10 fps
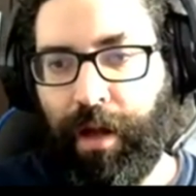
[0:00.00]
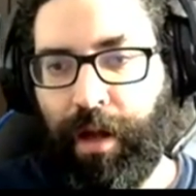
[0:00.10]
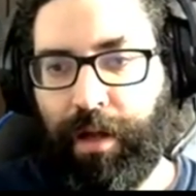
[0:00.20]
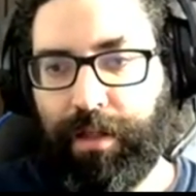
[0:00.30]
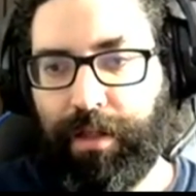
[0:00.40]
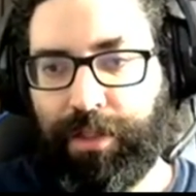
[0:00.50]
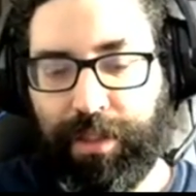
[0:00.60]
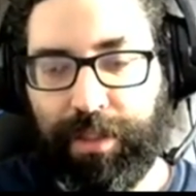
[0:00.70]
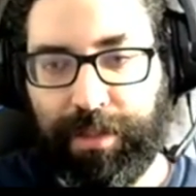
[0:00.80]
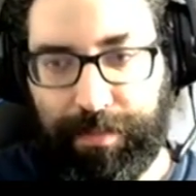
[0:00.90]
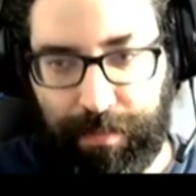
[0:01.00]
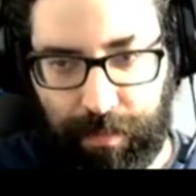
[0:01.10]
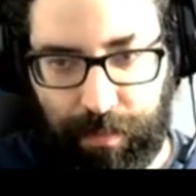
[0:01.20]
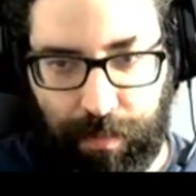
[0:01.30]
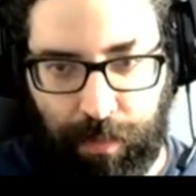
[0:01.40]
to this
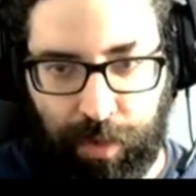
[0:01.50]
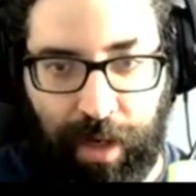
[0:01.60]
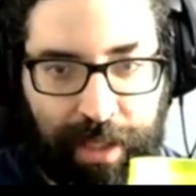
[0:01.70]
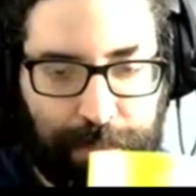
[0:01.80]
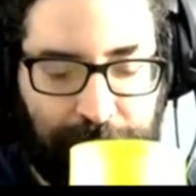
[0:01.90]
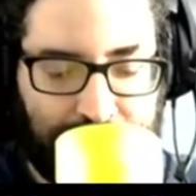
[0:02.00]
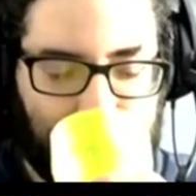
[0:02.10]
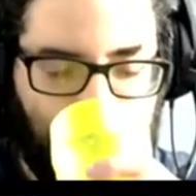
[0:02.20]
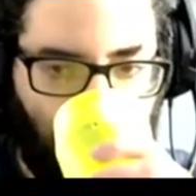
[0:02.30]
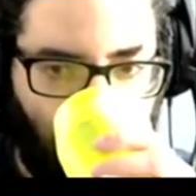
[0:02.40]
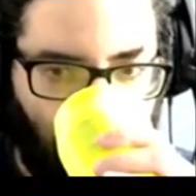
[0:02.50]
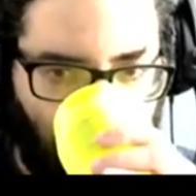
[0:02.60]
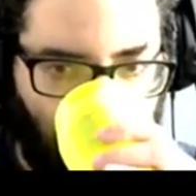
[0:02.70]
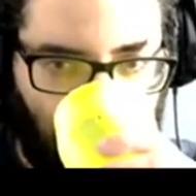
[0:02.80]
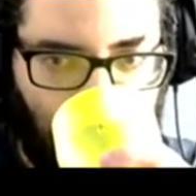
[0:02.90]
moduli space
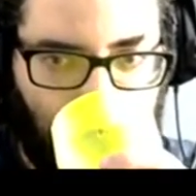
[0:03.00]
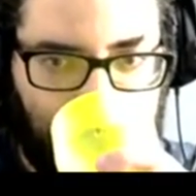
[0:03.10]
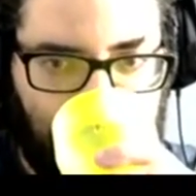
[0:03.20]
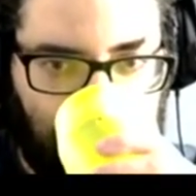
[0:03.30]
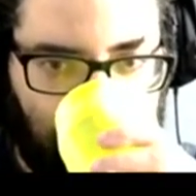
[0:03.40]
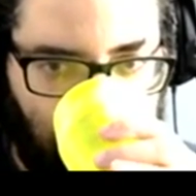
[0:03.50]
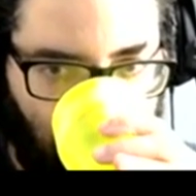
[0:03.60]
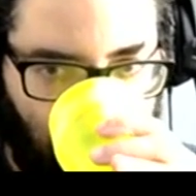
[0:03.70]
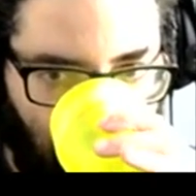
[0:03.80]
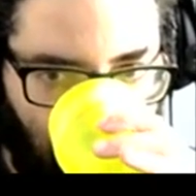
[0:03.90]
of curves.